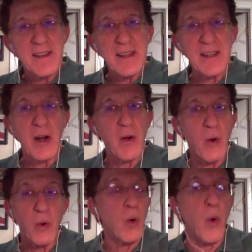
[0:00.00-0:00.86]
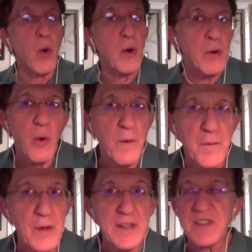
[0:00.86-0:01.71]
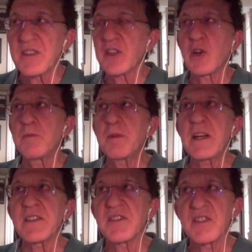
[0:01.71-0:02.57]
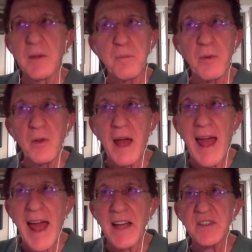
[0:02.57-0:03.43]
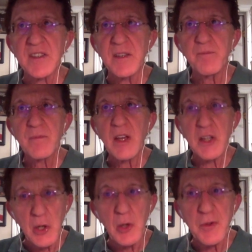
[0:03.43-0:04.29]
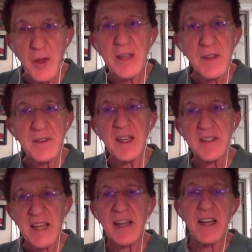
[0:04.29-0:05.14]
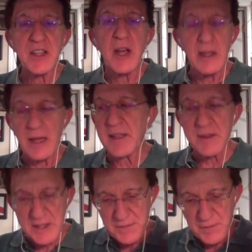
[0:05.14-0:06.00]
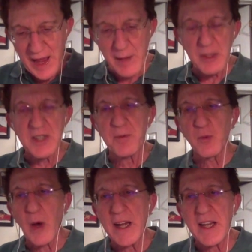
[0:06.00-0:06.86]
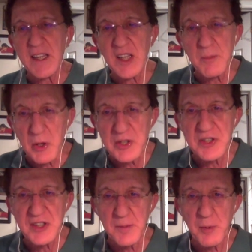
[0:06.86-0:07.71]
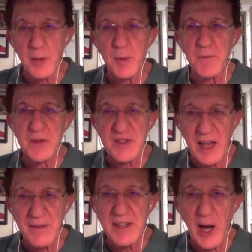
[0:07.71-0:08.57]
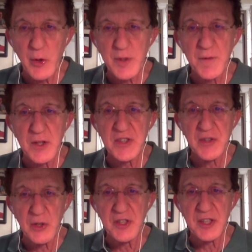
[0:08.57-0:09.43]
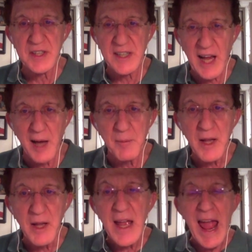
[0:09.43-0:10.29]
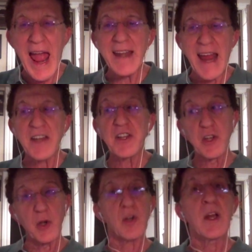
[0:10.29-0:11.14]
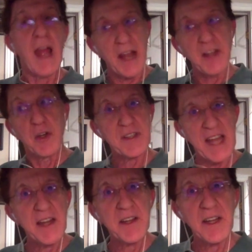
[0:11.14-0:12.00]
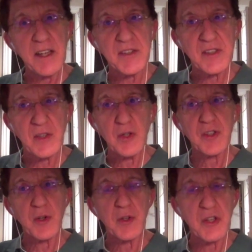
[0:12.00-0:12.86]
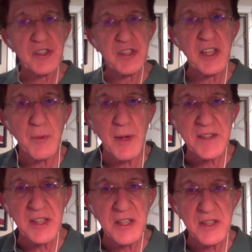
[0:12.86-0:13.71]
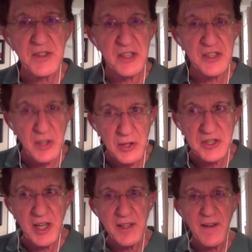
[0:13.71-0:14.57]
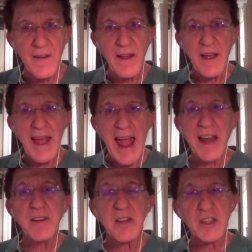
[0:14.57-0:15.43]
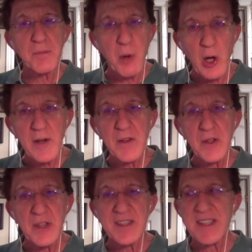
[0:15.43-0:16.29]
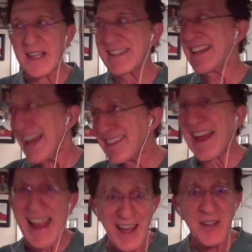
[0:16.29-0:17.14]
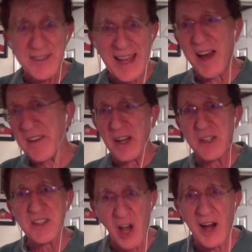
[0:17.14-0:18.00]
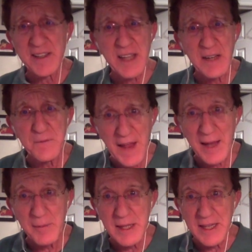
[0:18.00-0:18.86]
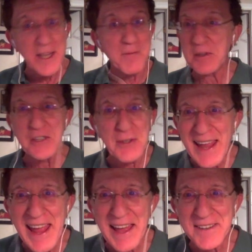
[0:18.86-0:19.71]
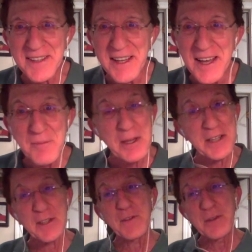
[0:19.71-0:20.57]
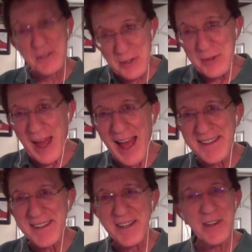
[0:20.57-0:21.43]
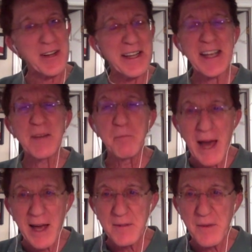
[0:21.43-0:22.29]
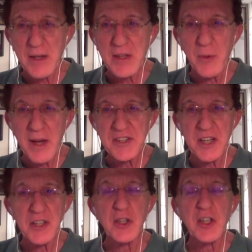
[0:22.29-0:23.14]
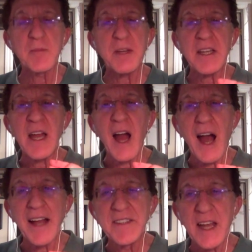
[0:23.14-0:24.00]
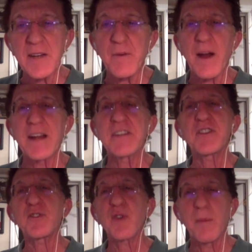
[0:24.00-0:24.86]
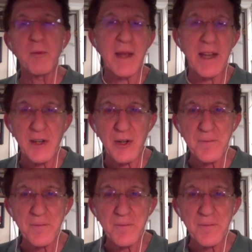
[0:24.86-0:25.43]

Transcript: you know, or for instance, it could be as simple as you think that the attending, like, this family's been waiting in the emergency department for 7 hours for the surgeon to come, and your attending is the surgeon, or your senior resident is the surgeon. And there's a part of you that says, get the hell down there and talk to that family. But you can't, because if you do that, you're going to get a bad evaluation, and you're going to be identified as a troublemaker.